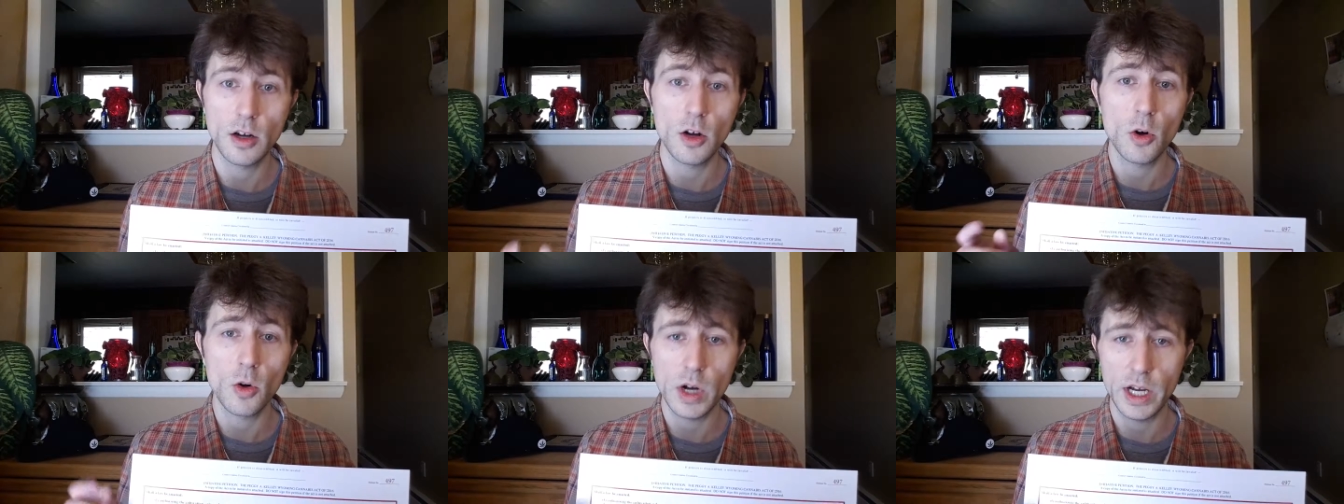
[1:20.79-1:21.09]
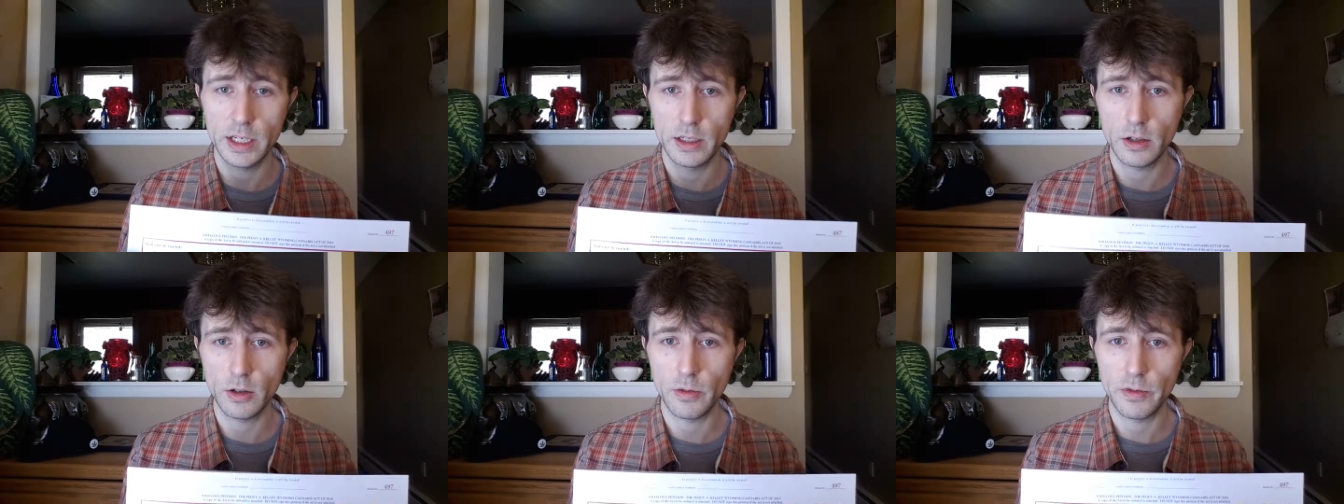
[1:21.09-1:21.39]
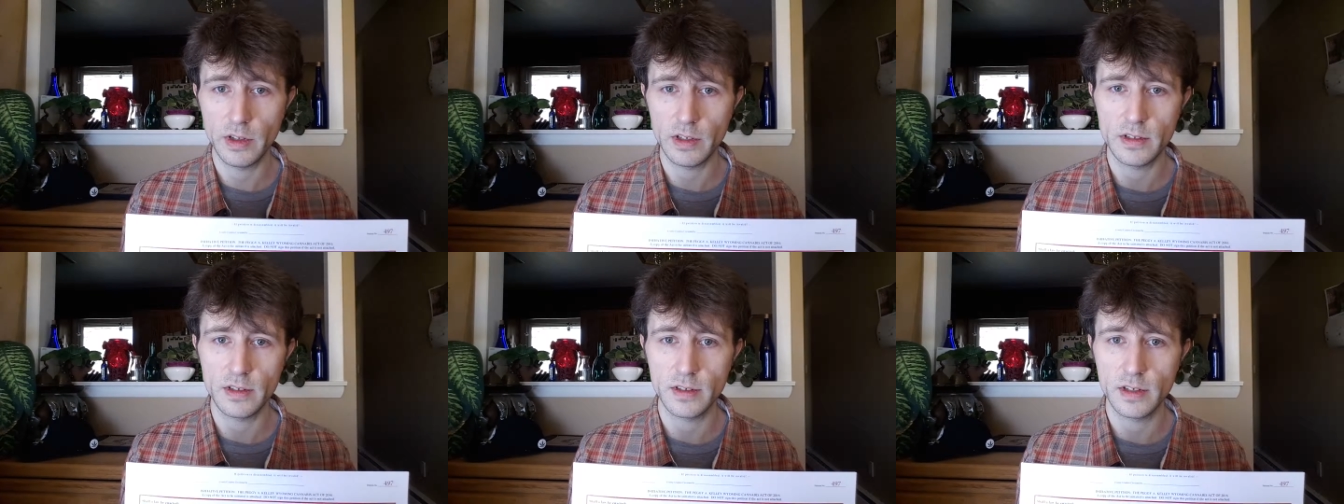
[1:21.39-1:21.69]
oh, I know
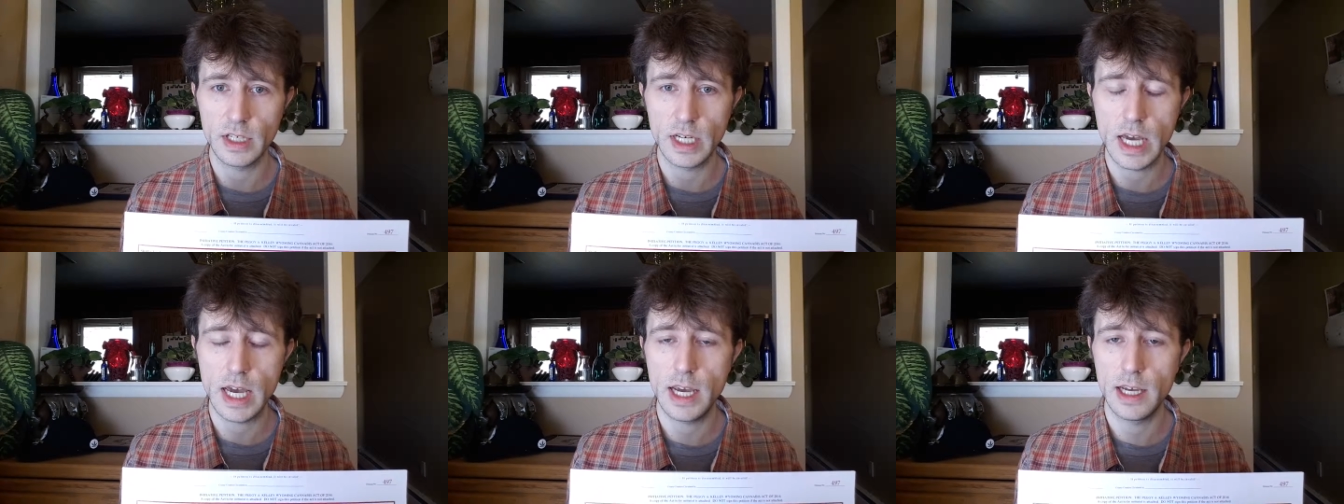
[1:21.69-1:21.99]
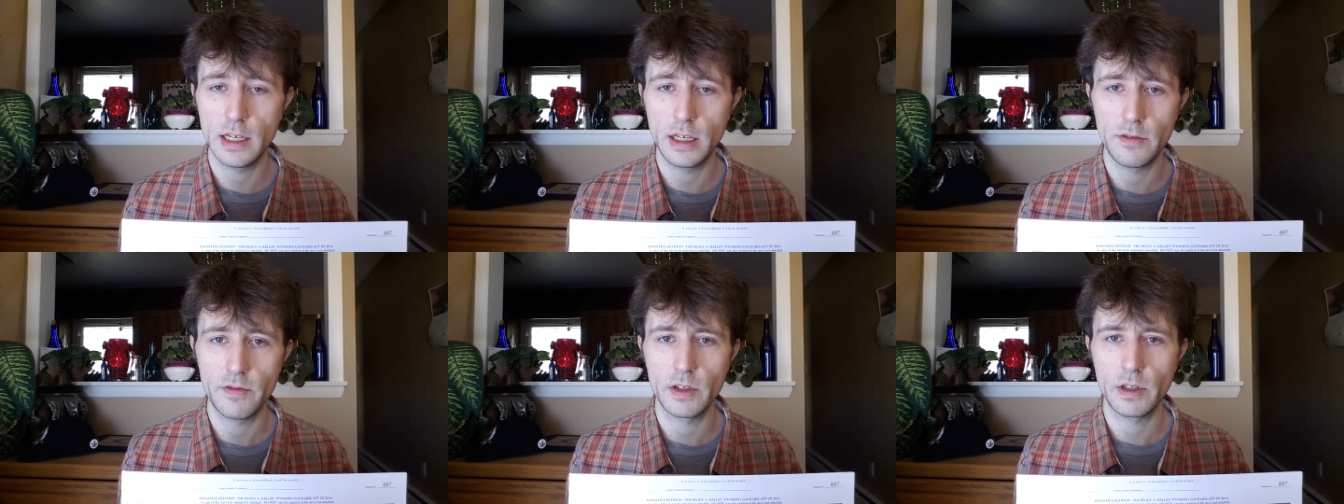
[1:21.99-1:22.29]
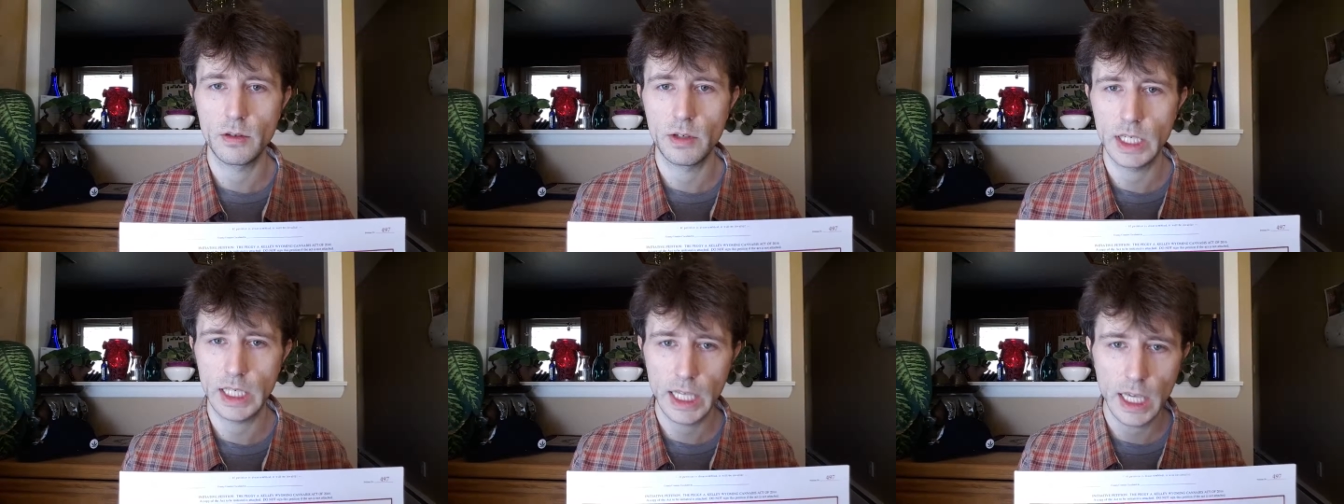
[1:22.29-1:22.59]
this is a 9 even
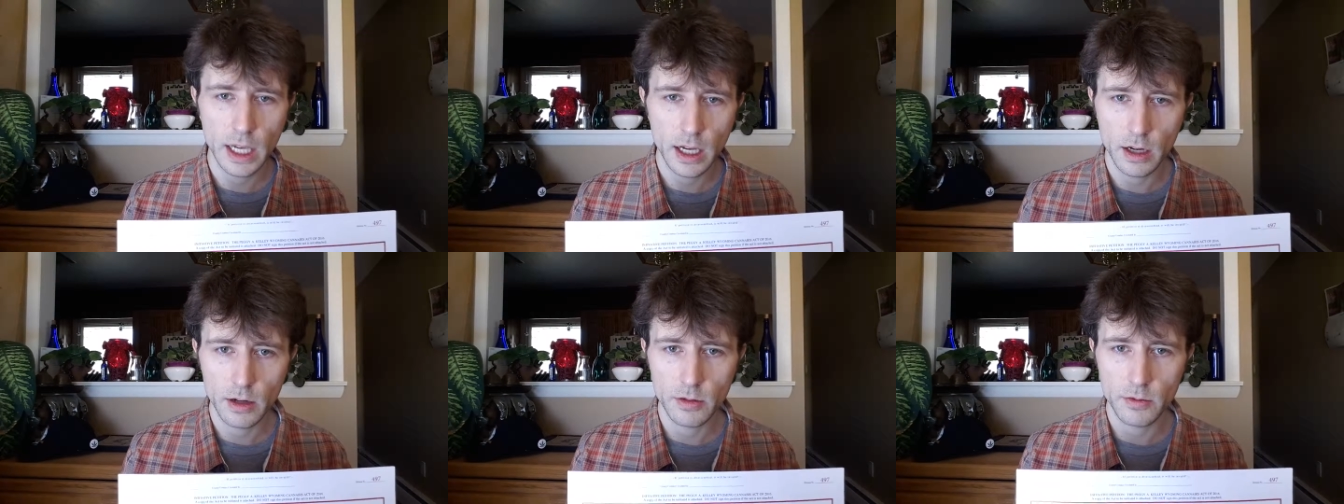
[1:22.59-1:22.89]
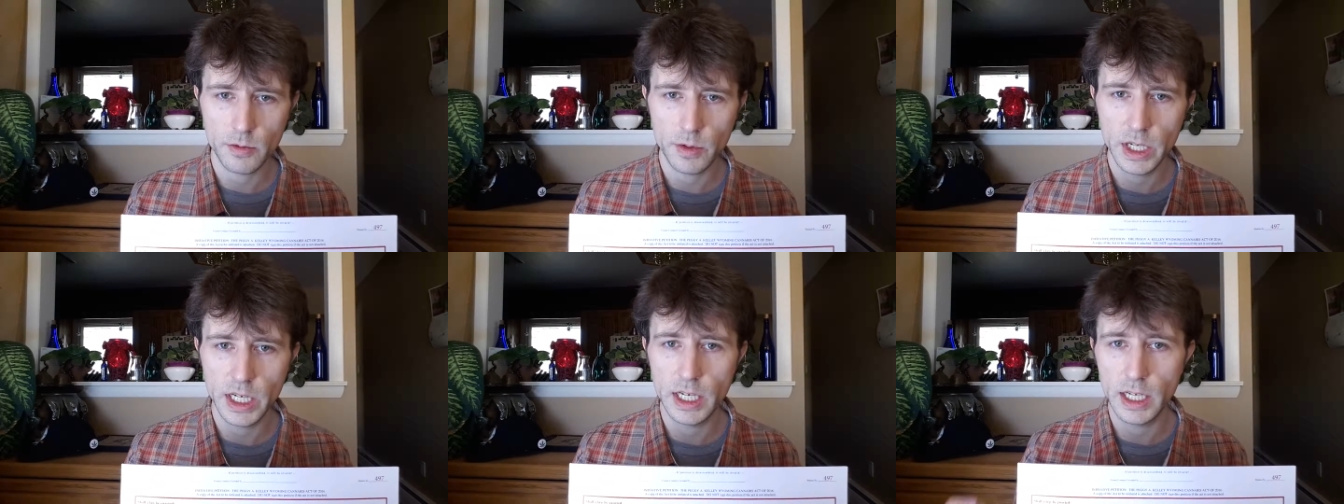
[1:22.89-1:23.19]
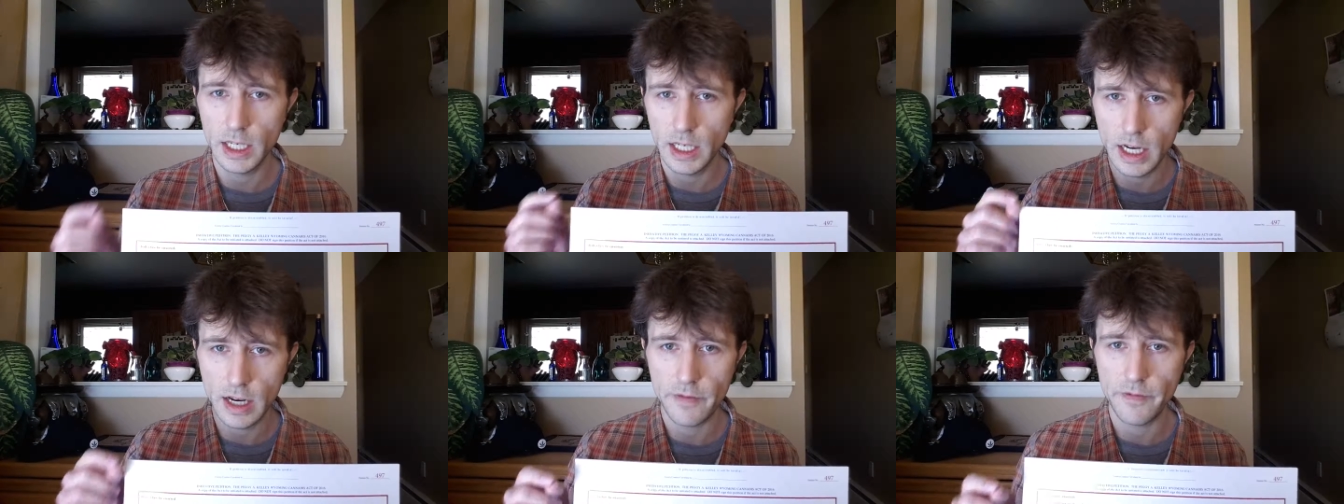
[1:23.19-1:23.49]
though I can't read
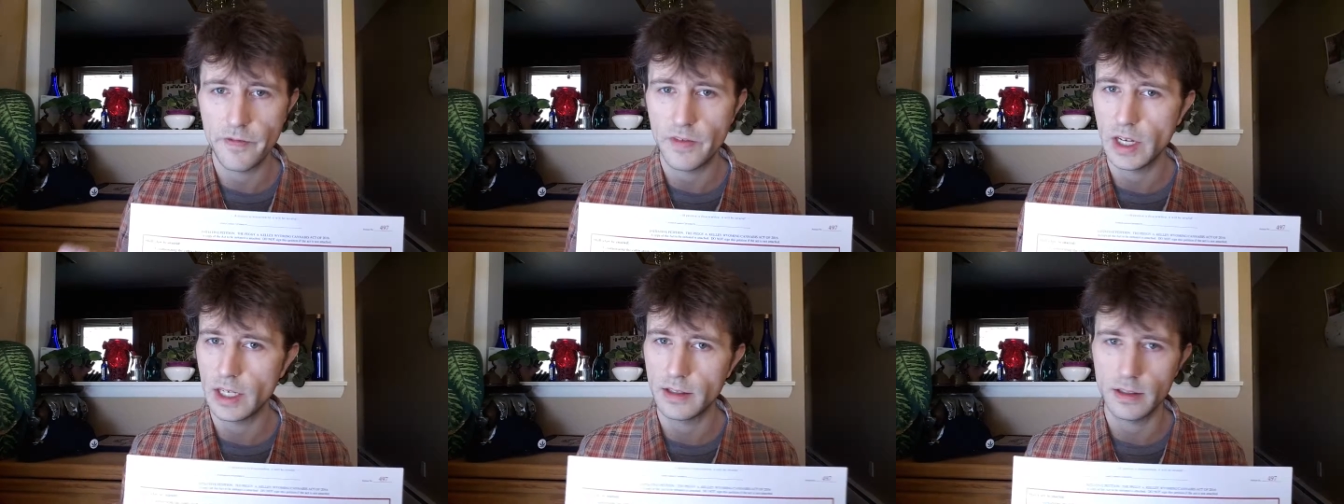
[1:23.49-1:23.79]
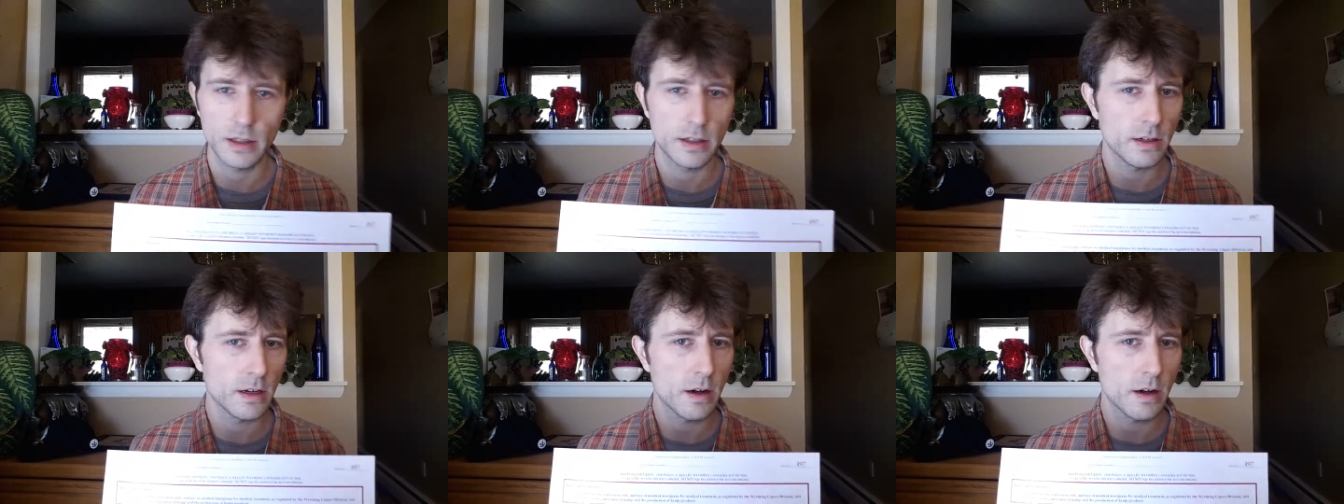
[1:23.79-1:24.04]
it, and fix it.